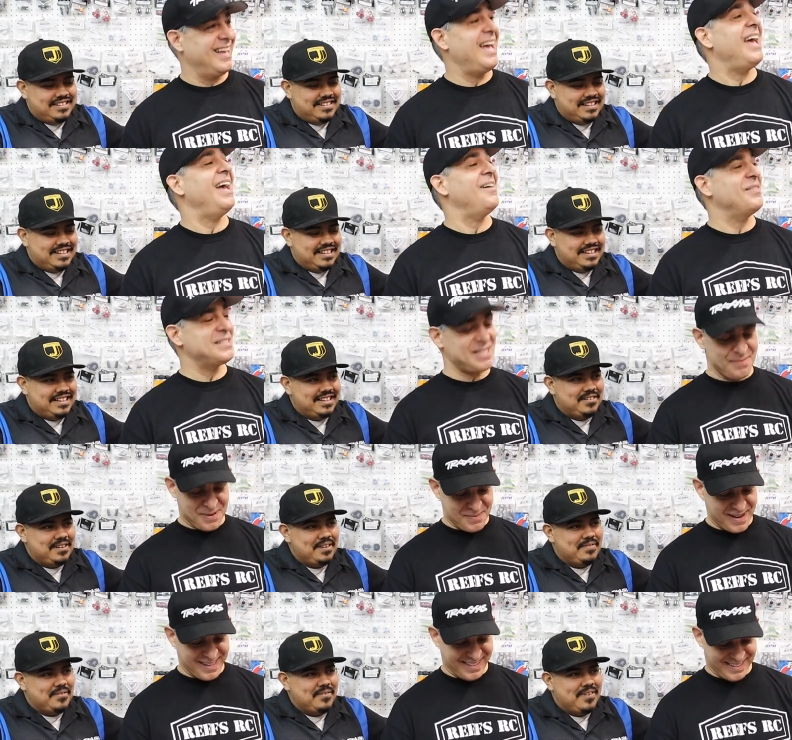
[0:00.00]
Speaker 1: Hey, hey, what's
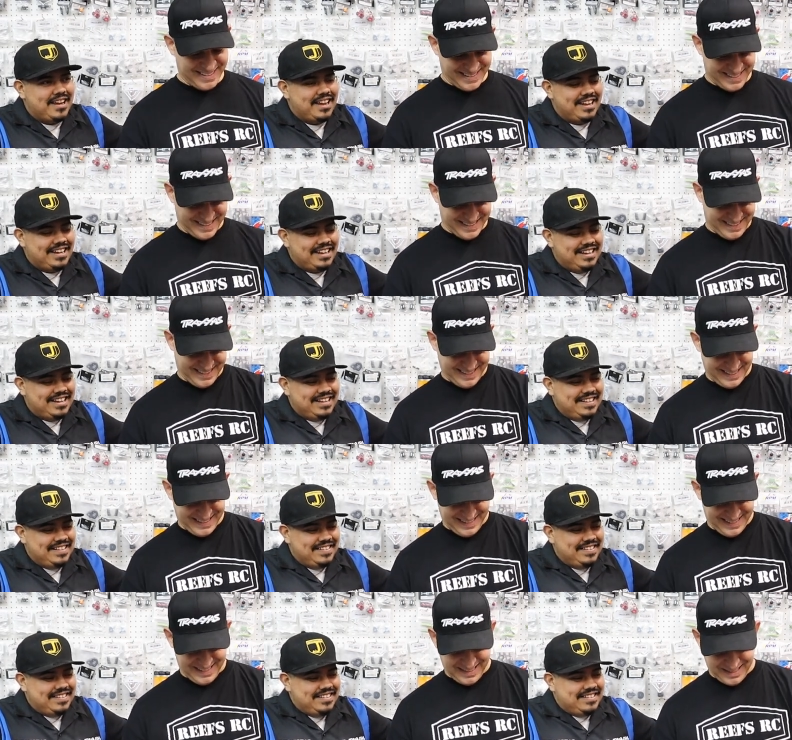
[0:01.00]
It'll give it away.
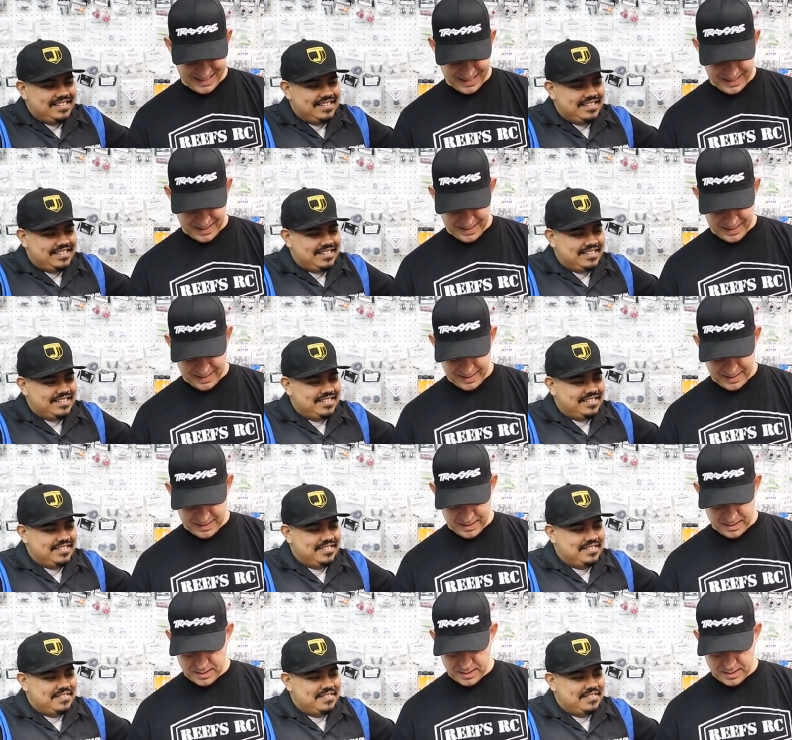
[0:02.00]
Nope.